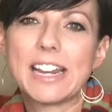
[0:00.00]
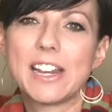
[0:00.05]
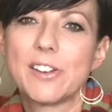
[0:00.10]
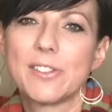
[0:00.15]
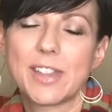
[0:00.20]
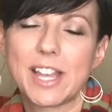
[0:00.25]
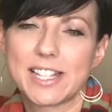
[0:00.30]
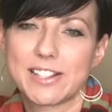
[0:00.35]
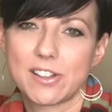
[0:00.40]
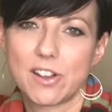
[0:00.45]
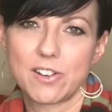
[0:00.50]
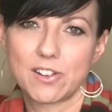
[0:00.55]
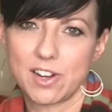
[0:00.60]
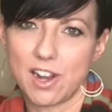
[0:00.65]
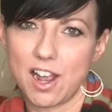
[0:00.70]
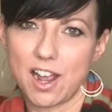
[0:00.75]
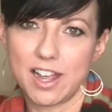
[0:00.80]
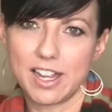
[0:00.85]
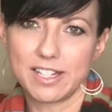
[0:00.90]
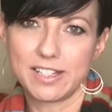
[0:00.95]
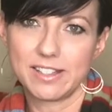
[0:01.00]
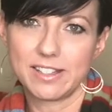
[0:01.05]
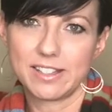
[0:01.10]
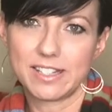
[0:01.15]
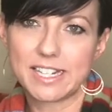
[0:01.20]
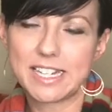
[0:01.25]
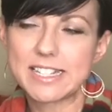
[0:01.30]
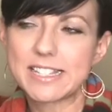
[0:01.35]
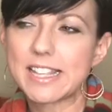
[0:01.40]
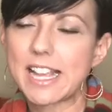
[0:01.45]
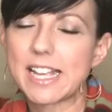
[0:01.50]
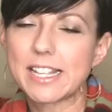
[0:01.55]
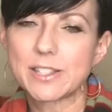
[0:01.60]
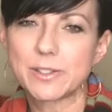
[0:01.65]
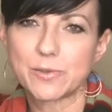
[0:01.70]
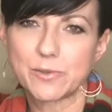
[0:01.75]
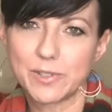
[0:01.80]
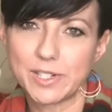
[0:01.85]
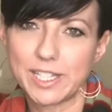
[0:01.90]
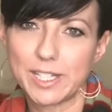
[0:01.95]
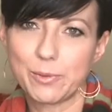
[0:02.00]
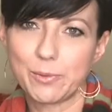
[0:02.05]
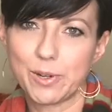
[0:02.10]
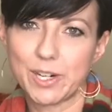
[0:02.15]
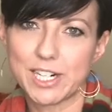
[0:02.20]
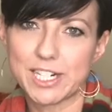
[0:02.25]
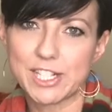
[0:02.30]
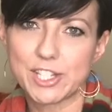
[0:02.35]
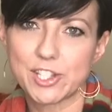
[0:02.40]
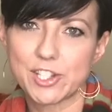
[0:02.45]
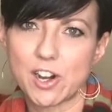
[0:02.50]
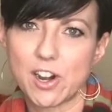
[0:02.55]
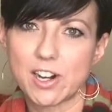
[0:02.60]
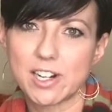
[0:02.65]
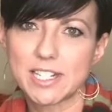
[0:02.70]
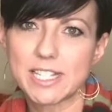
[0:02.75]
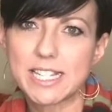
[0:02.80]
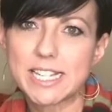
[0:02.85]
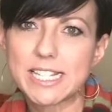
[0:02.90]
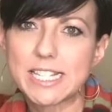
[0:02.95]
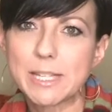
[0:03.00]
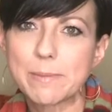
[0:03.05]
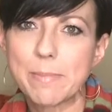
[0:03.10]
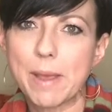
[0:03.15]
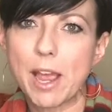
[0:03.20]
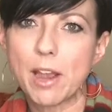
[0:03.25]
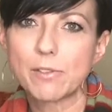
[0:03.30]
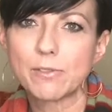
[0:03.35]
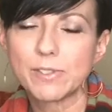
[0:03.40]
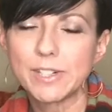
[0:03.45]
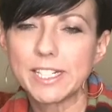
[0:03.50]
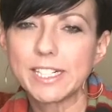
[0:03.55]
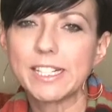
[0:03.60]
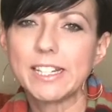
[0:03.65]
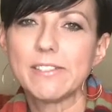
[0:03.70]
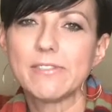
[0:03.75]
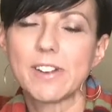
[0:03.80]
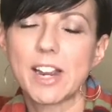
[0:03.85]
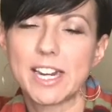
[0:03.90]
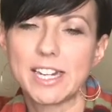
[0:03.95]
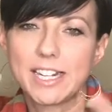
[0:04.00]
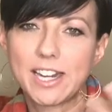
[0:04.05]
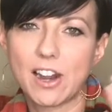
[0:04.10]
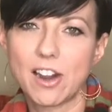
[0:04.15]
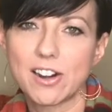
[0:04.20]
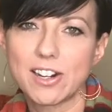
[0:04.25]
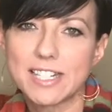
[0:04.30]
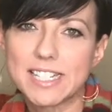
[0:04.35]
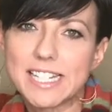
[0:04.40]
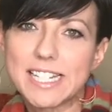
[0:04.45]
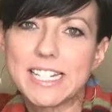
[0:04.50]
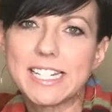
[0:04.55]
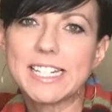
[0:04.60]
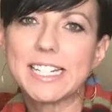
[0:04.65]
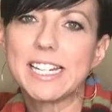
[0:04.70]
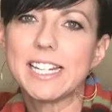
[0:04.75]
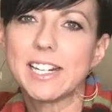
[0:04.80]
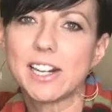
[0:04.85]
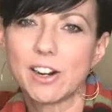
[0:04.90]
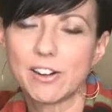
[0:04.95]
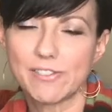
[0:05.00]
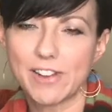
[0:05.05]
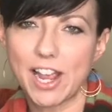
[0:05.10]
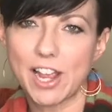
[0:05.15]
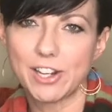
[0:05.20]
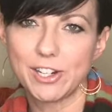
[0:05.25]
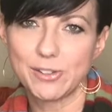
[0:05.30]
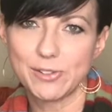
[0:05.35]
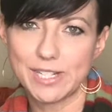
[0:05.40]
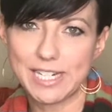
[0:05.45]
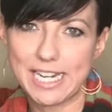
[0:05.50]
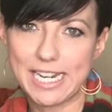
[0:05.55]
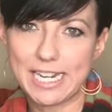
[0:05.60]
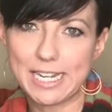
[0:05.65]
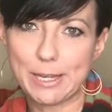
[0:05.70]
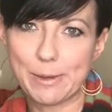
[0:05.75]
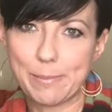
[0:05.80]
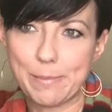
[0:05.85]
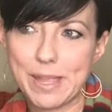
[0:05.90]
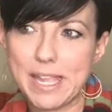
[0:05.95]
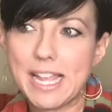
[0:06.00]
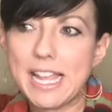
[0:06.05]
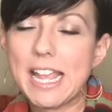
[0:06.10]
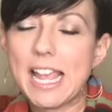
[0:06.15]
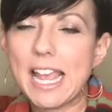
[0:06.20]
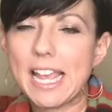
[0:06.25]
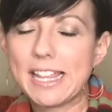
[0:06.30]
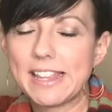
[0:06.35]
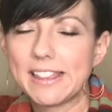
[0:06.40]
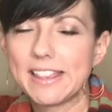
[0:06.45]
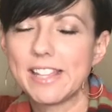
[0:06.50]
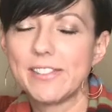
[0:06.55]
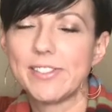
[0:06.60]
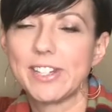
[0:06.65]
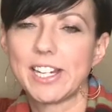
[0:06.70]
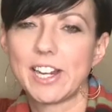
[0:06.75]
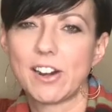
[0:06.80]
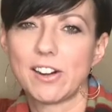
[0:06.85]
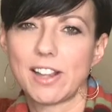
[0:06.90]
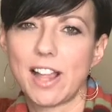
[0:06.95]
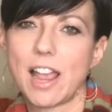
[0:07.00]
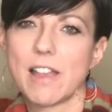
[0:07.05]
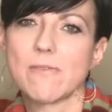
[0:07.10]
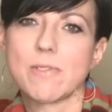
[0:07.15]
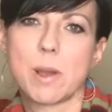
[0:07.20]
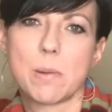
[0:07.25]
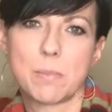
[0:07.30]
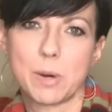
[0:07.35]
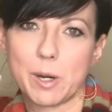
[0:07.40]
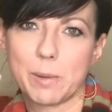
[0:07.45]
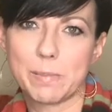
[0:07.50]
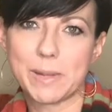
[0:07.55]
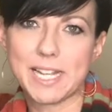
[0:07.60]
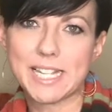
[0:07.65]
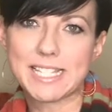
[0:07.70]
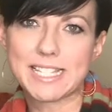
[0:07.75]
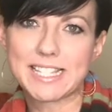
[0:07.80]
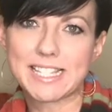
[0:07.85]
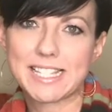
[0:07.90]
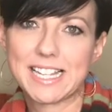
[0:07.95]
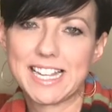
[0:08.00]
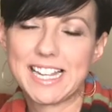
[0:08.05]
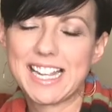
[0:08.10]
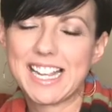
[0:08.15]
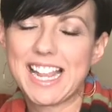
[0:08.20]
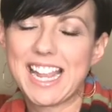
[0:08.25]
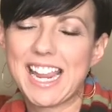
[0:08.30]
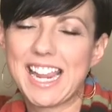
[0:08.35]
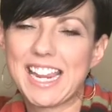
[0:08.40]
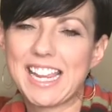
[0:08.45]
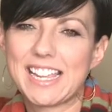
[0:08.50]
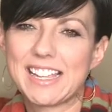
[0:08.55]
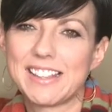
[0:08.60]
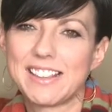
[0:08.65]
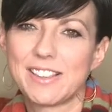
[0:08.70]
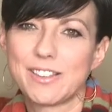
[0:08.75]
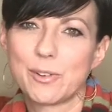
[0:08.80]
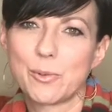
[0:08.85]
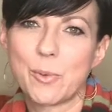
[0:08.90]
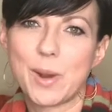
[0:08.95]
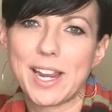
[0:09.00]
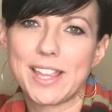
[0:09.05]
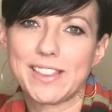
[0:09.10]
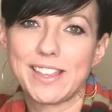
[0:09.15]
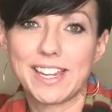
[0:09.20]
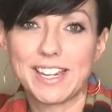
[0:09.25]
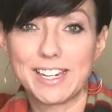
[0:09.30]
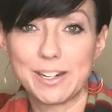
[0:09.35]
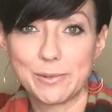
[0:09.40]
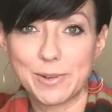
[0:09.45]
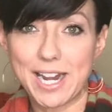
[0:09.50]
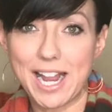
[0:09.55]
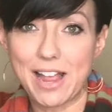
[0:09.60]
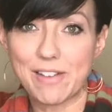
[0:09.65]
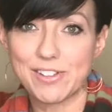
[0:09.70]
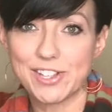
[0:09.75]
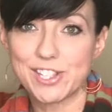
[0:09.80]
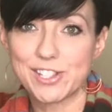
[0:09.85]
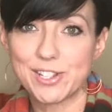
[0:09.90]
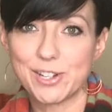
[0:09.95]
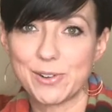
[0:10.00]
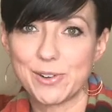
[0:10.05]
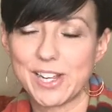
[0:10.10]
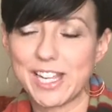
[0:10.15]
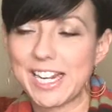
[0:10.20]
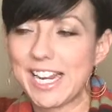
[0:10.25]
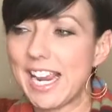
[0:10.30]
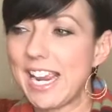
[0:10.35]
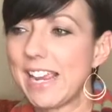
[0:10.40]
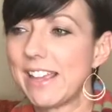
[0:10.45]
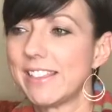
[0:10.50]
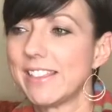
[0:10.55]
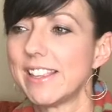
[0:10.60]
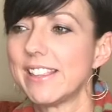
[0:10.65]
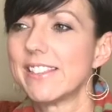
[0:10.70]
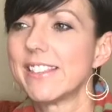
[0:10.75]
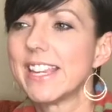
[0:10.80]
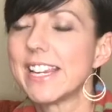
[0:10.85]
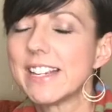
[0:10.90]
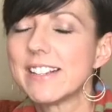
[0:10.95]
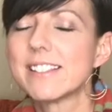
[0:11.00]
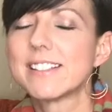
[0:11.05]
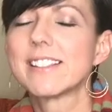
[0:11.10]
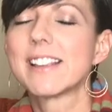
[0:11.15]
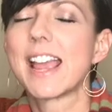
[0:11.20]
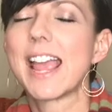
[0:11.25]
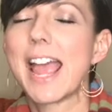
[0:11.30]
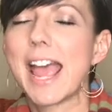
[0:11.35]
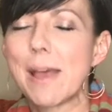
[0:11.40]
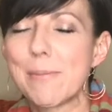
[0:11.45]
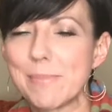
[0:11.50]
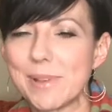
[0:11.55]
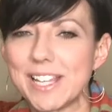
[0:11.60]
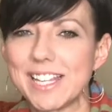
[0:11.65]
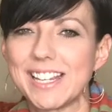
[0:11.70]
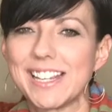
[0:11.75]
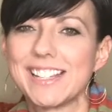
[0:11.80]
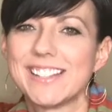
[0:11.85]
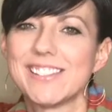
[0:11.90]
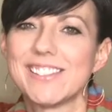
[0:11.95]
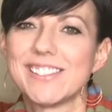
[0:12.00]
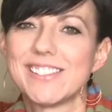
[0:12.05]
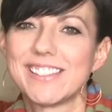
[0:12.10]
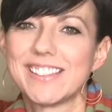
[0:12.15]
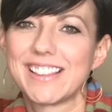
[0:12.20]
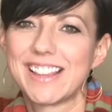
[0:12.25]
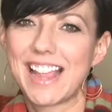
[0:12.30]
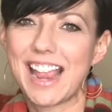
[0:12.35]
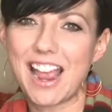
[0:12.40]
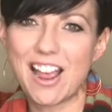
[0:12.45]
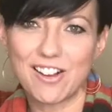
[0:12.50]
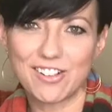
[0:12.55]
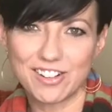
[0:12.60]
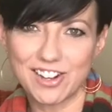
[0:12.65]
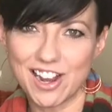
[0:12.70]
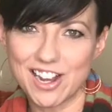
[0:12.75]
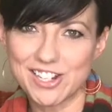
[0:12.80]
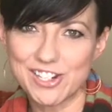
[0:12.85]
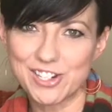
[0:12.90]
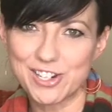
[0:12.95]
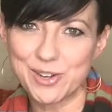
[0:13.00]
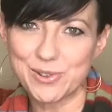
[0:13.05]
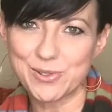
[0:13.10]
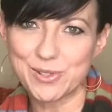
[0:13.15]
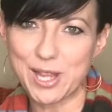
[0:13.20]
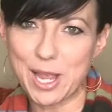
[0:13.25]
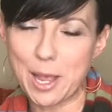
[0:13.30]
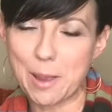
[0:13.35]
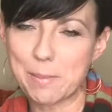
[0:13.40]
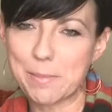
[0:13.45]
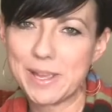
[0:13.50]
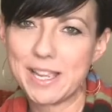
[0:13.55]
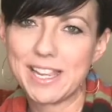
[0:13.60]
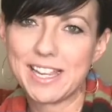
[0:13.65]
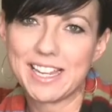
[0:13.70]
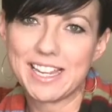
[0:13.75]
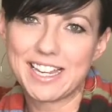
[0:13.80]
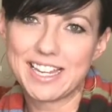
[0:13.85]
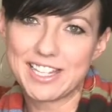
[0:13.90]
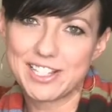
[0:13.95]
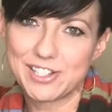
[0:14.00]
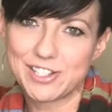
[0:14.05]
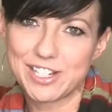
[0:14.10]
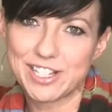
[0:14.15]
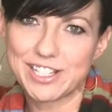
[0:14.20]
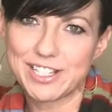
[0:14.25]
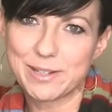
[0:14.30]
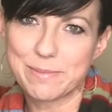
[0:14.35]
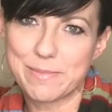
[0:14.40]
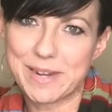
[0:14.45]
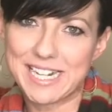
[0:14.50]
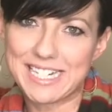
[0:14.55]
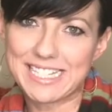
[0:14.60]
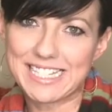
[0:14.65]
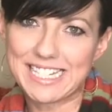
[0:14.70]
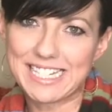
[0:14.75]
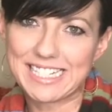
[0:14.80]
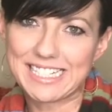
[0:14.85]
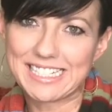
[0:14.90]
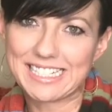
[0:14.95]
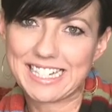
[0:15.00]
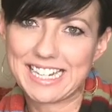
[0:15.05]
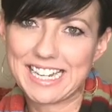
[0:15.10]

know that's all God, because that's really where it starts. It's about really finding our identity and our value in Him and living our life on purpose and the way that He would have us do it. And the things that happen and the, how God shows up is just amazing.